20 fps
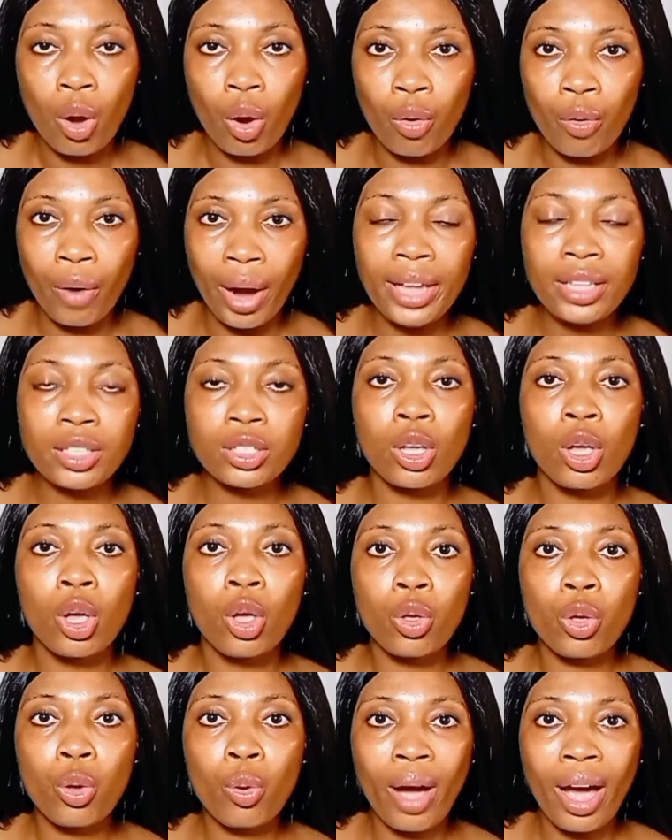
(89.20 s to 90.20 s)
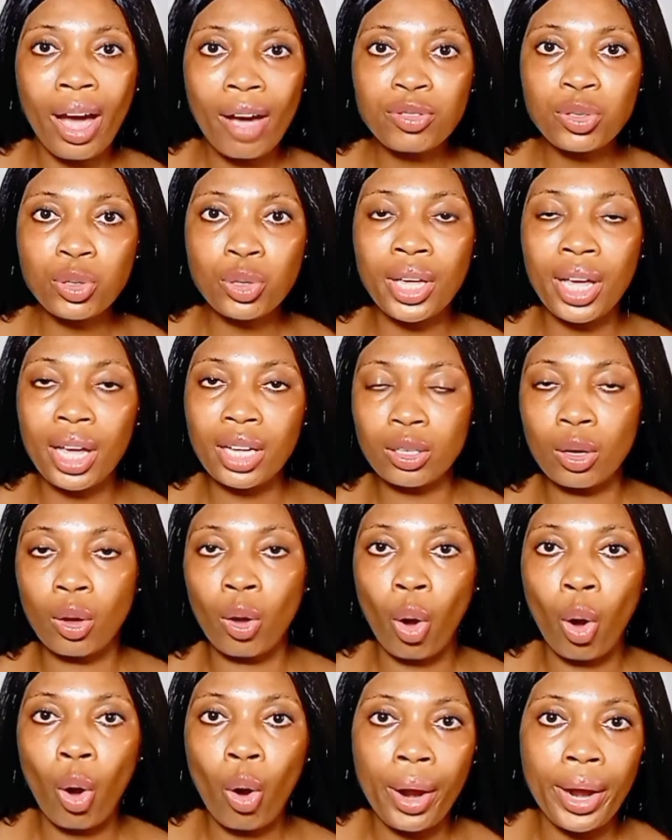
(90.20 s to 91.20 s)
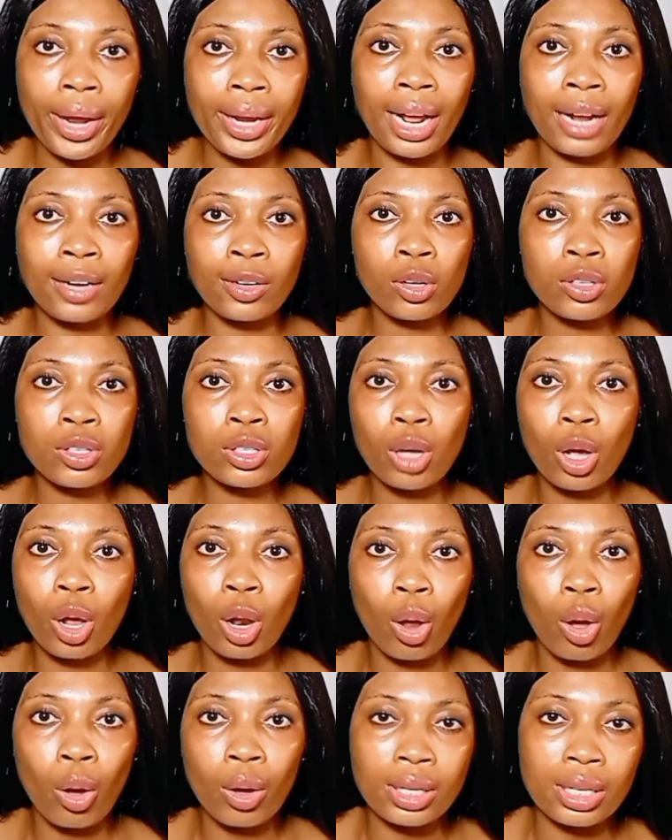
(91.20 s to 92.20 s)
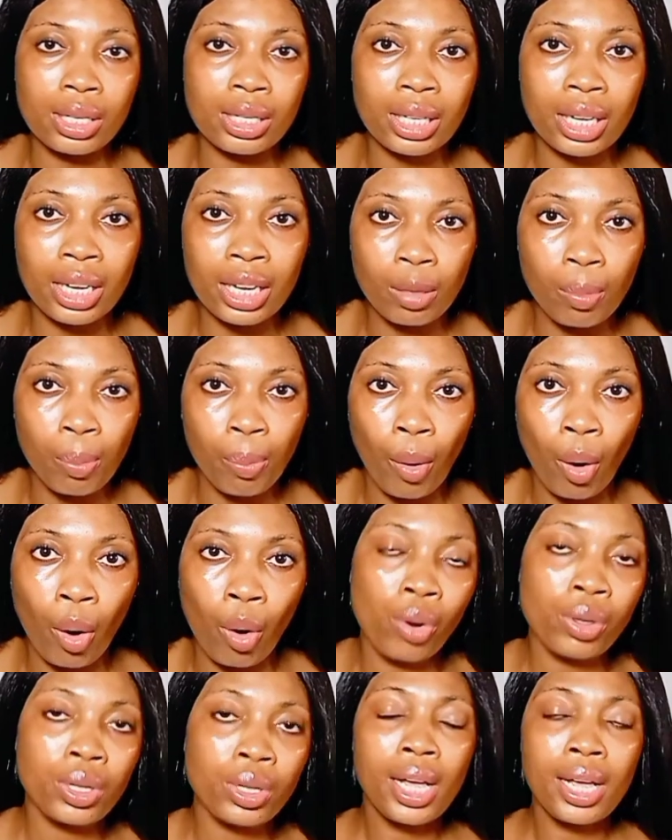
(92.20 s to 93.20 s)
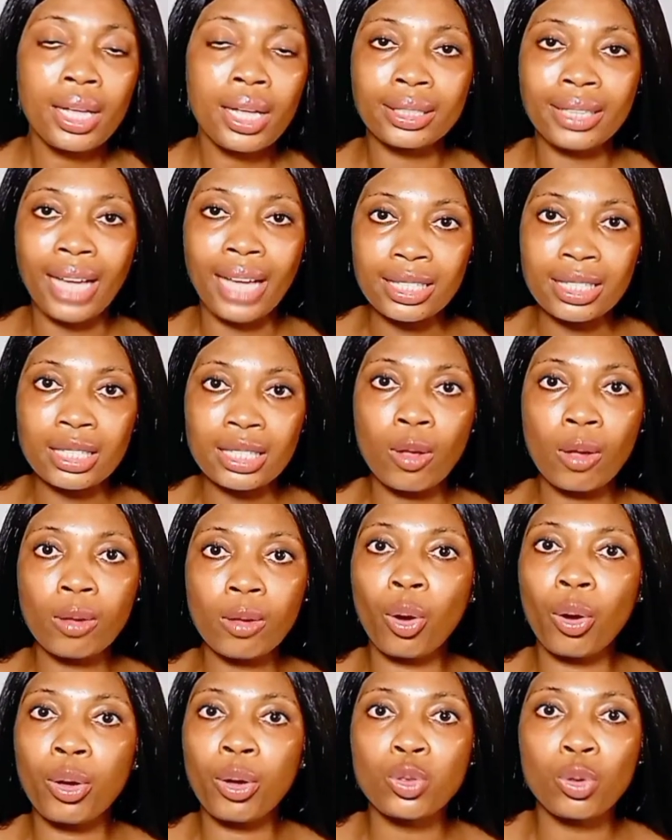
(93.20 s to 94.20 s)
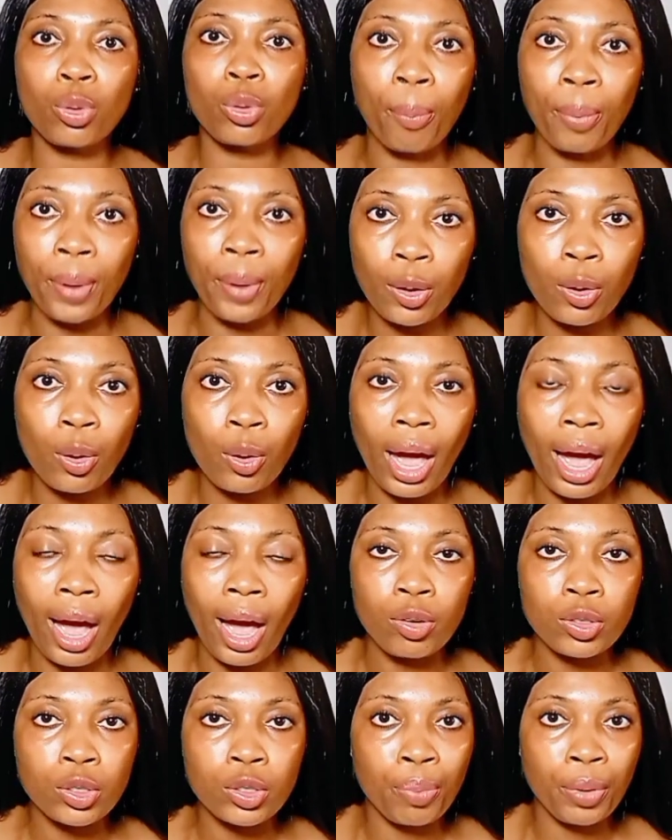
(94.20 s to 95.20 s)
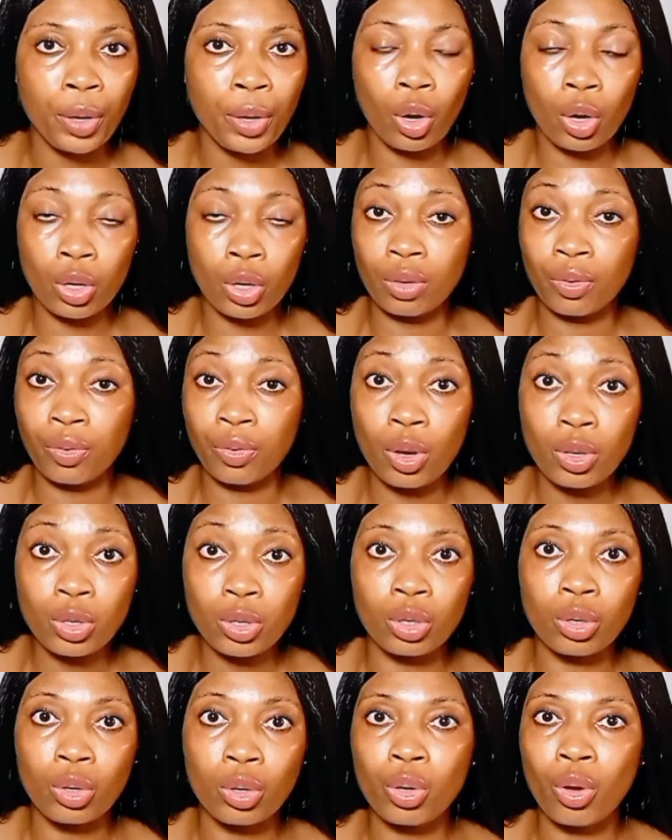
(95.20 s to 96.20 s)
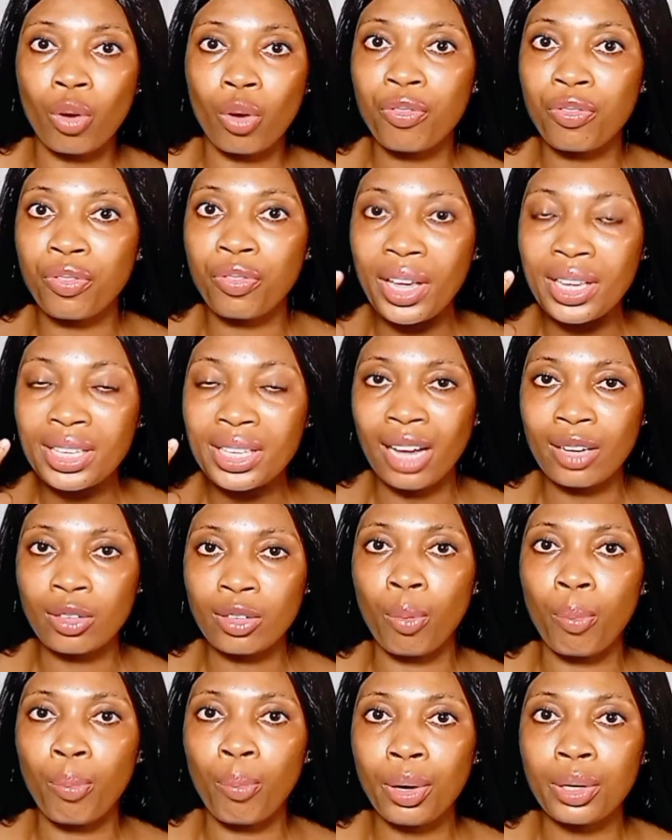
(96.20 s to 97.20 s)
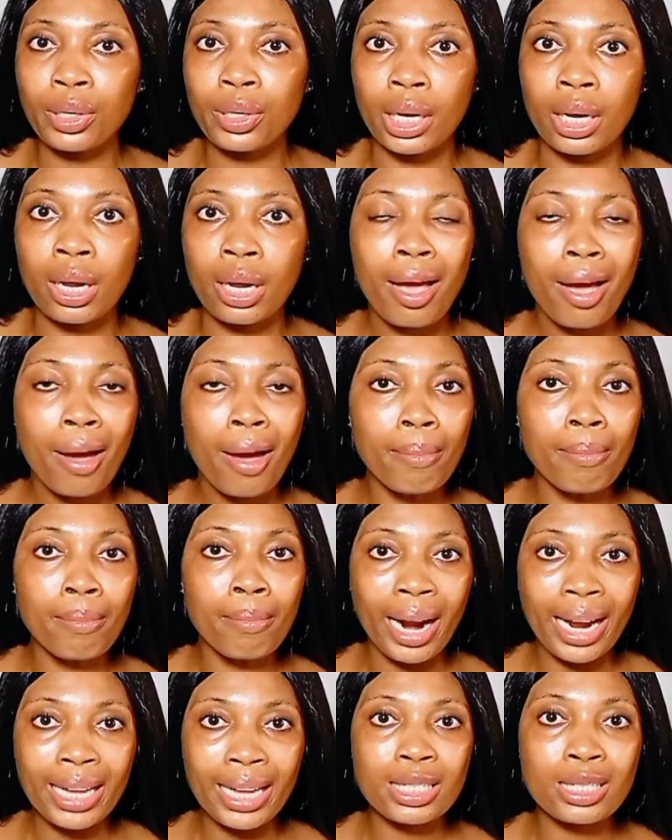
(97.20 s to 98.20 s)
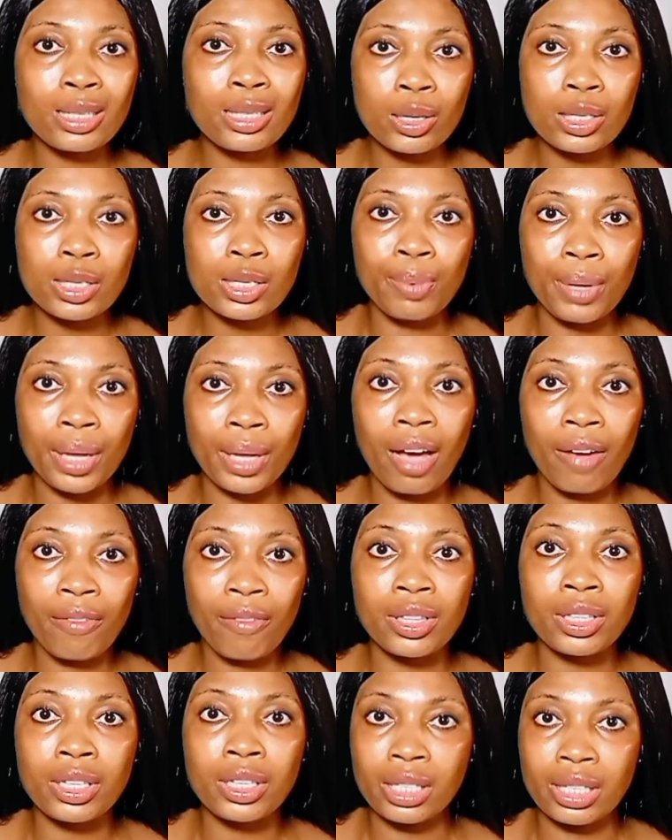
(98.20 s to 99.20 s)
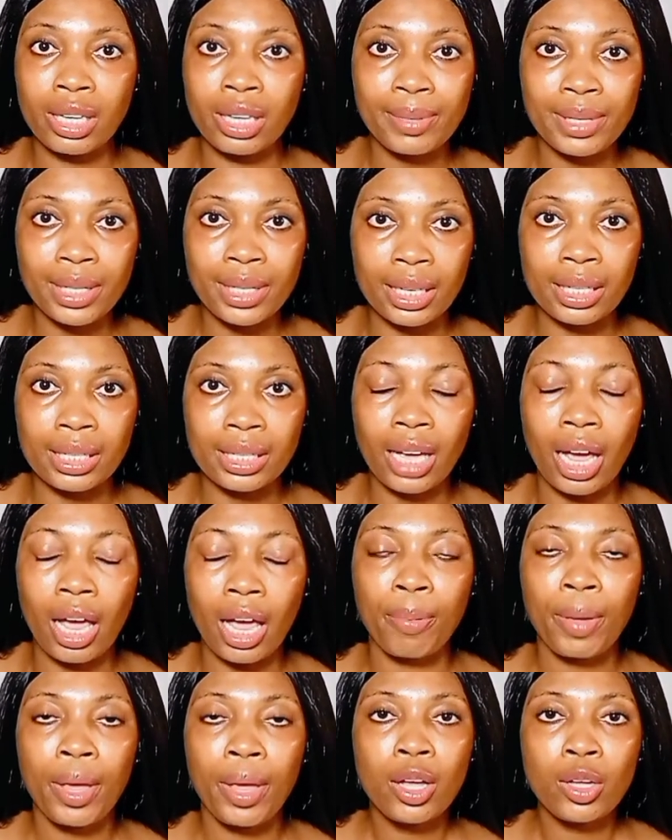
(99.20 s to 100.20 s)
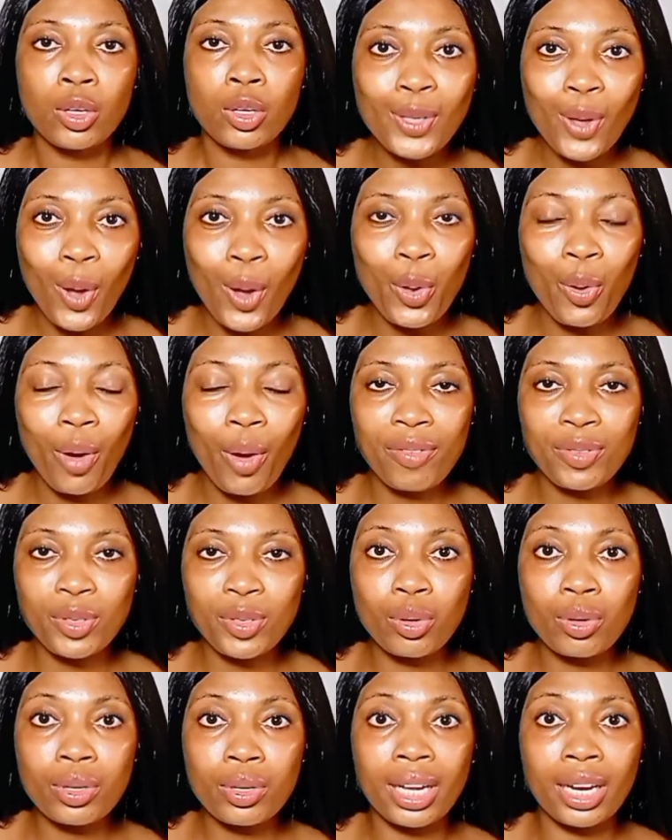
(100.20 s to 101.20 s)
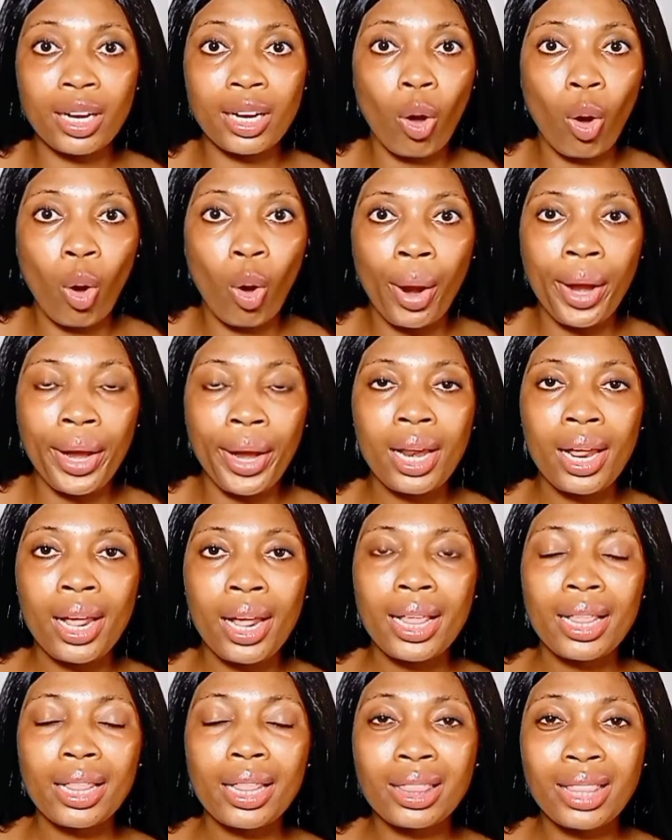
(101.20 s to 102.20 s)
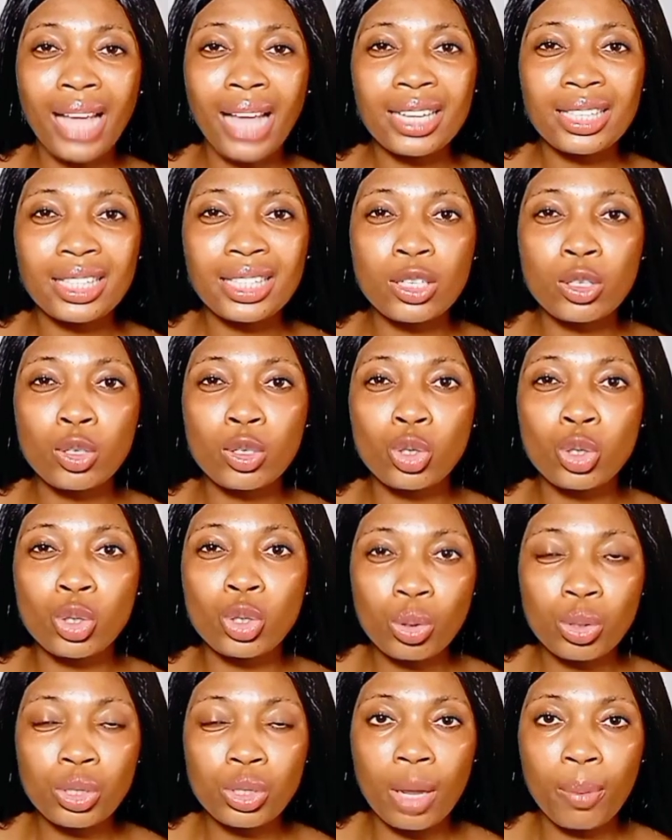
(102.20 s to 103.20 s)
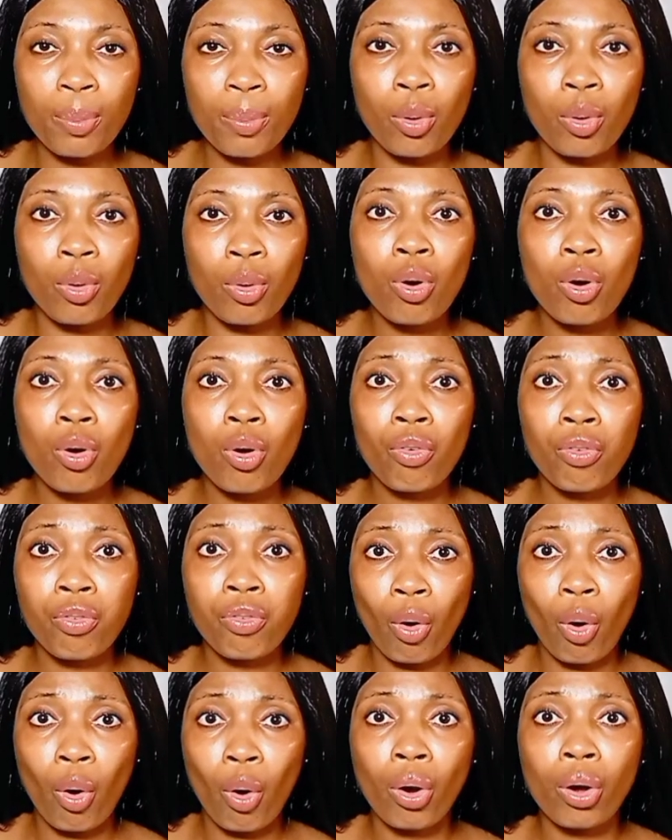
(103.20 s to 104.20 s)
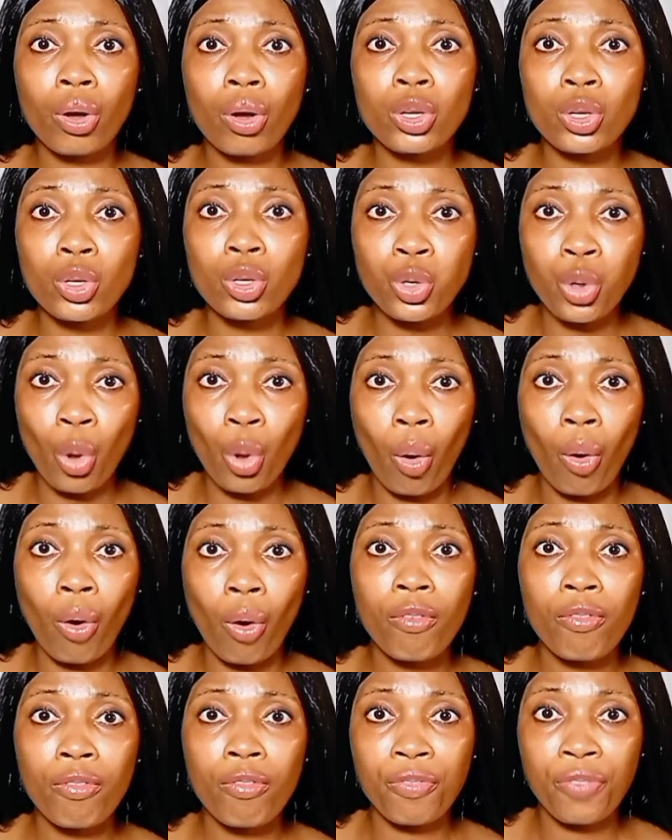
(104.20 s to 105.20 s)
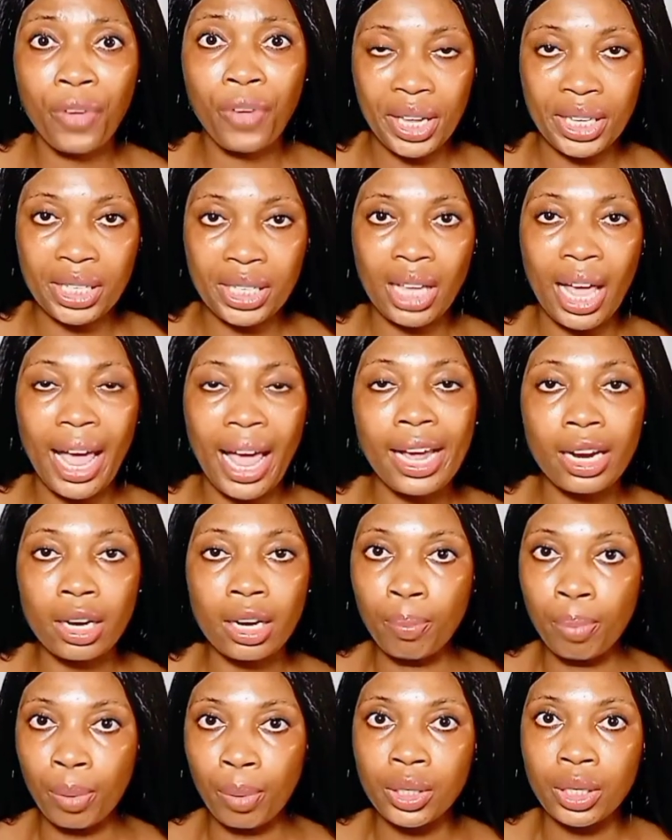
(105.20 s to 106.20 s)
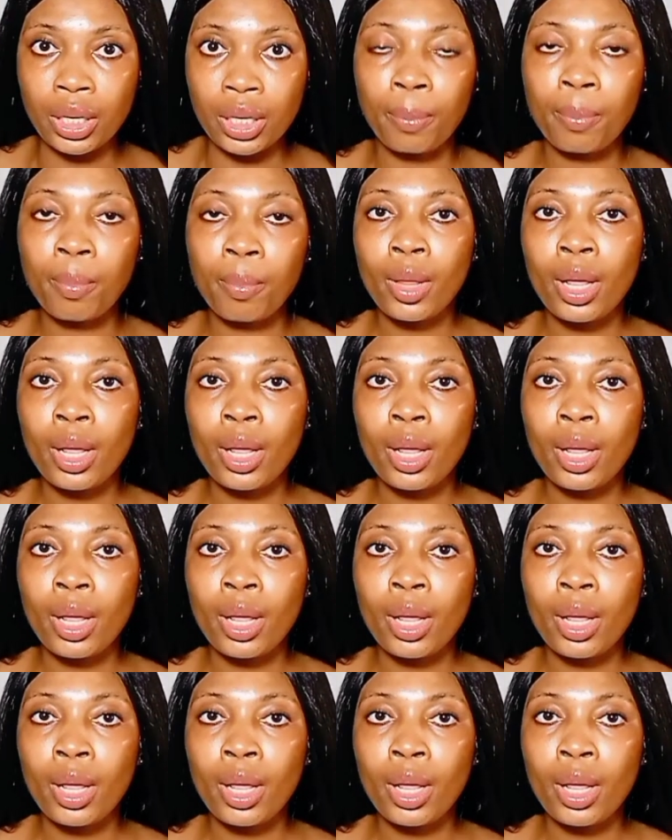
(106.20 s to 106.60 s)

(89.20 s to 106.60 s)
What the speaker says: All right, you have to get an oil that doesn't clog the skin pore, that is not going to break you out, because of course, you know, your face and your body might not be having the same skin type. So you have to use an oil that is suitable for your face and body.